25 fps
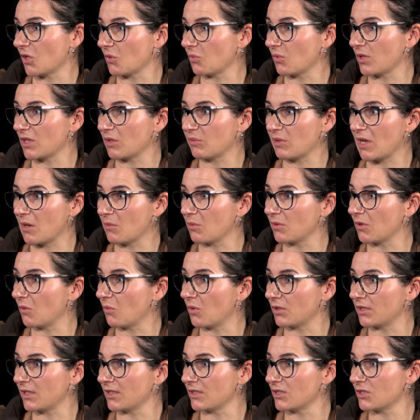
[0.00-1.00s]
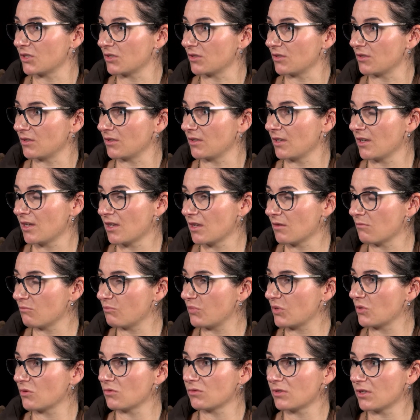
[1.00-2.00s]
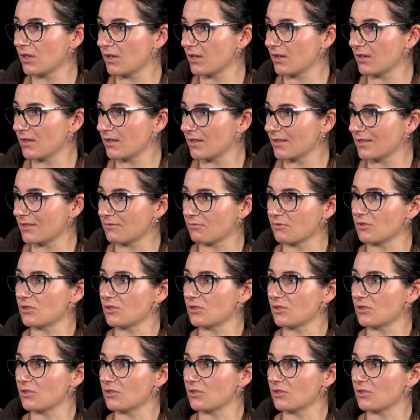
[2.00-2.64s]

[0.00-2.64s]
whether people are wanting to build herds,